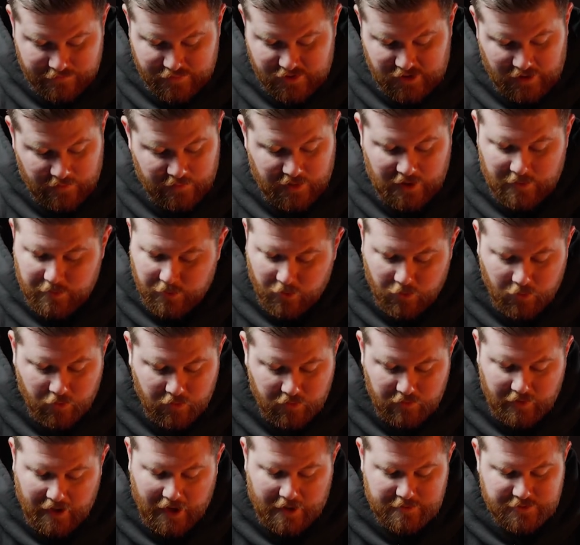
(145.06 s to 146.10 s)
some
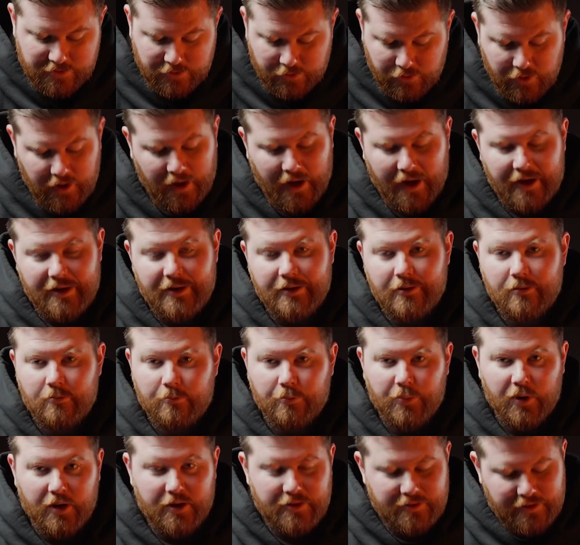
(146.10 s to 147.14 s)
people absolutely hate it,
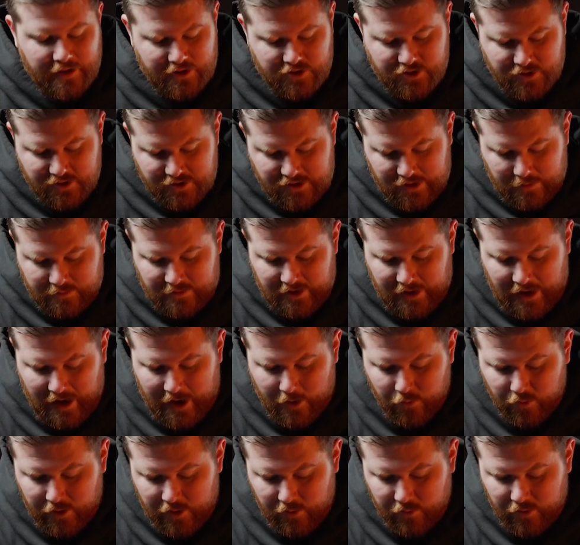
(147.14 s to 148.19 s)
but that's just something I
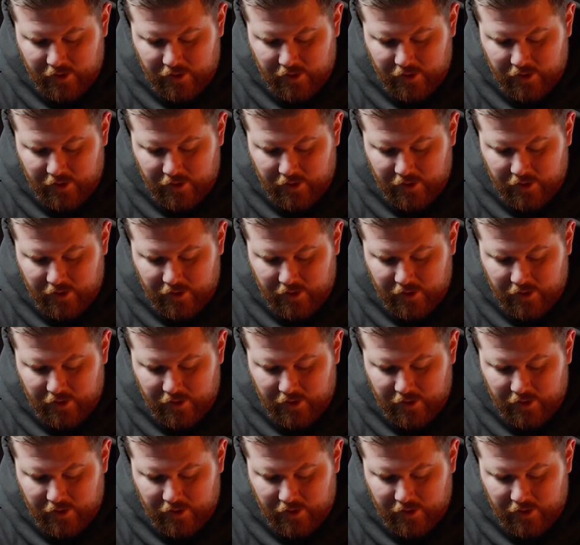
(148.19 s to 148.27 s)
went